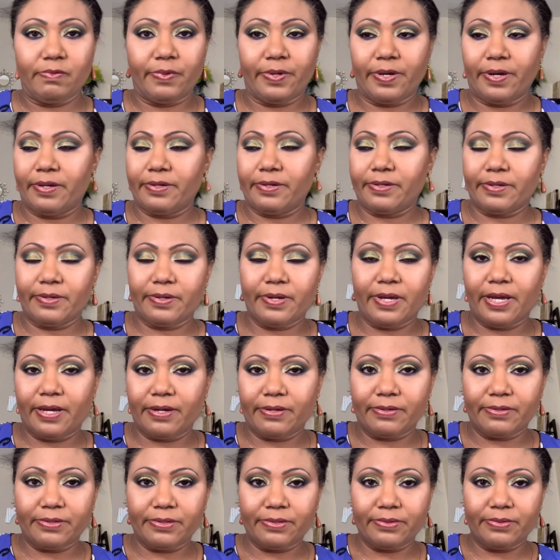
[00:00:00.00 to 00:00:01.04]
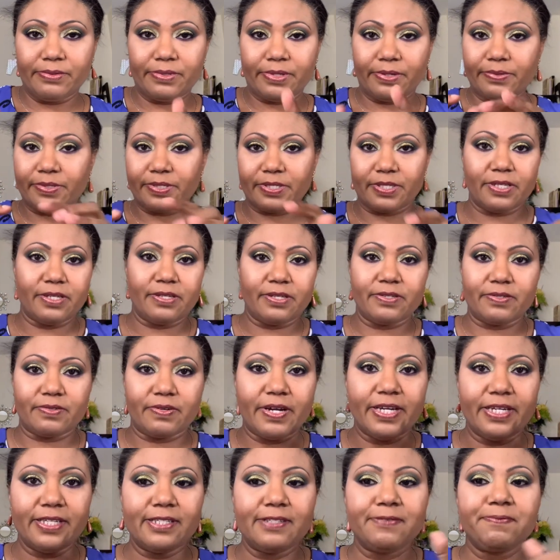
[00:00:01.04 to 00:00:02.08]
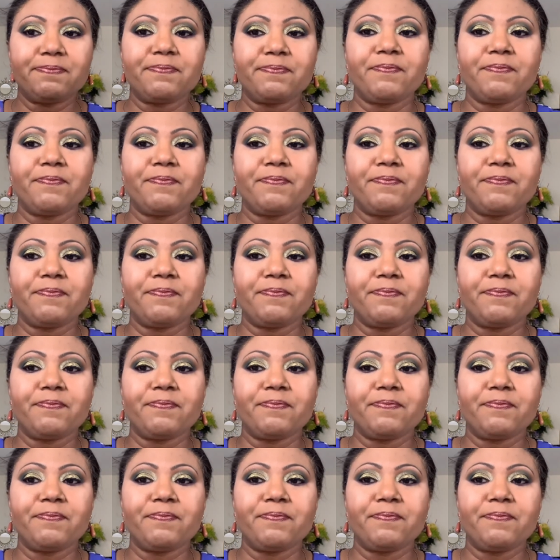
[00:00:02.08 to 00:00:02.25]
We all know how to do those things, right?